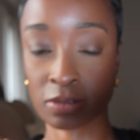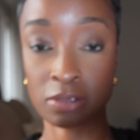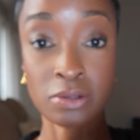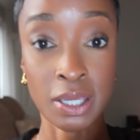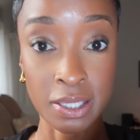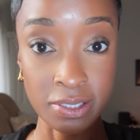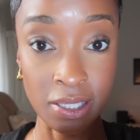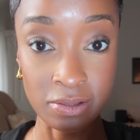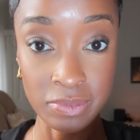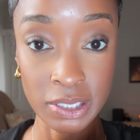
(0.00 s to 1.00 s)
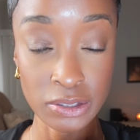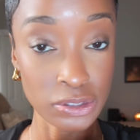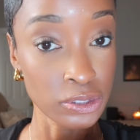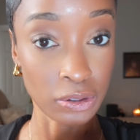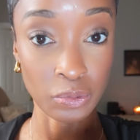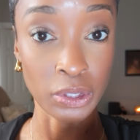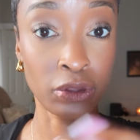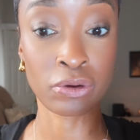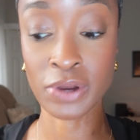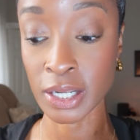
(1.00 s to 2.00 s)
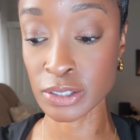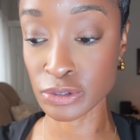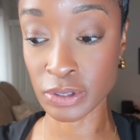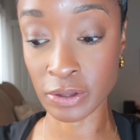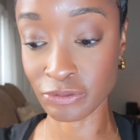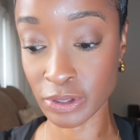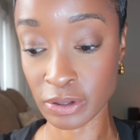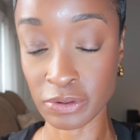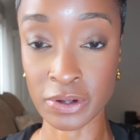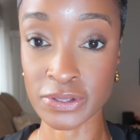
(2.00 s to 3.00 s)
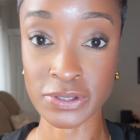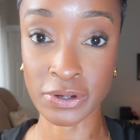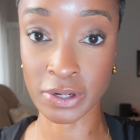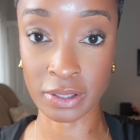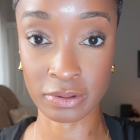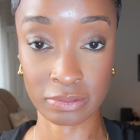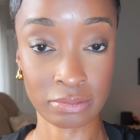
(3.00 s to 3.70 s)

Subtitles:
So I guess that means, you know, when you're ready to gift it or insert it,